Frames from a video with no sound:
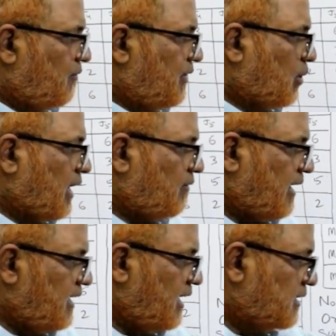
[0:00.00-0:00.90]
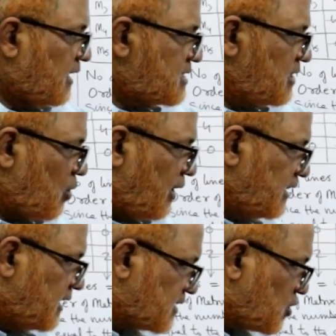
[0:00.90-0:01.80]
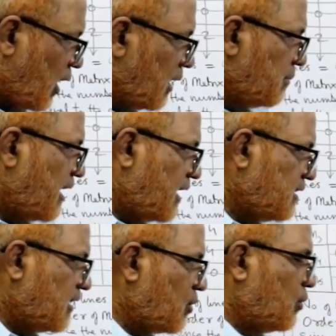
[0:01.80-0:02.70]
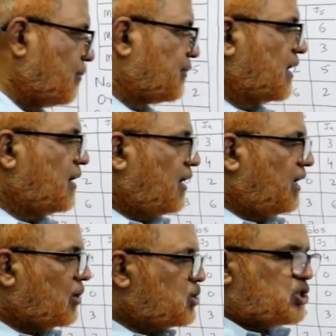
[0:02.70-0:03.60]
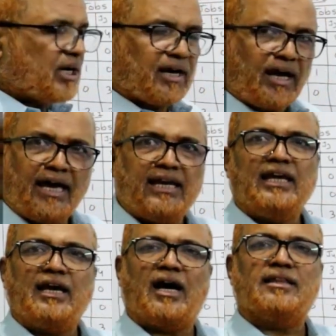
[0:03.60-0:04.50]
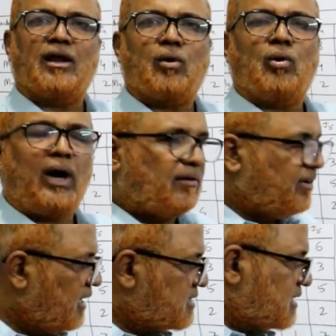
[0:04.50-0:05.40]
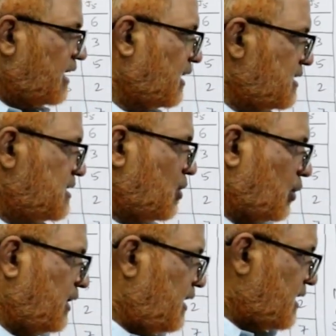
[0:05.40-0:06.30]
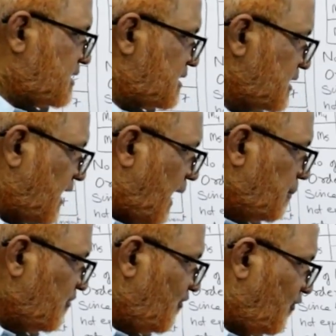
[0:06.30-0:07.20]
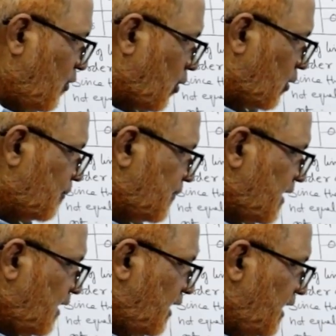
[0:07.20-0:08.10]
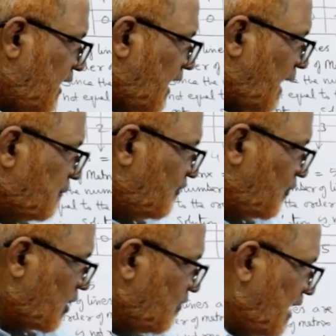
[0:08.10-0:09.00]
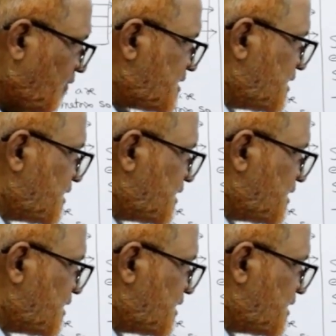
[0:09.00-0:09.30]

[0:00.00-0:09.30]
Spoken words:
We don't have any other zero in that column and that row. Now check any other row having a single zero. Yes, M4. In M4 we have a